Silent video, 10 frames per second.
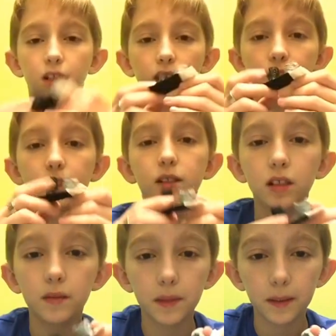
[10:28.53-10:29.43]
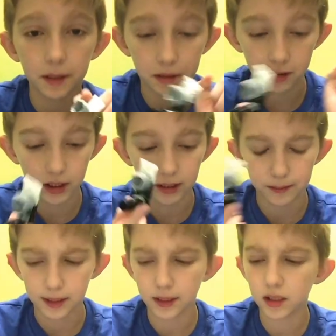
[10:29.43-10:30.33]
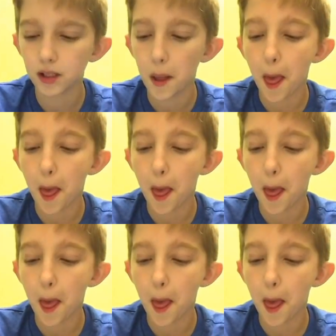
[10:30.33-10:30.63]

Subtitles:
This took me about 30 minutes.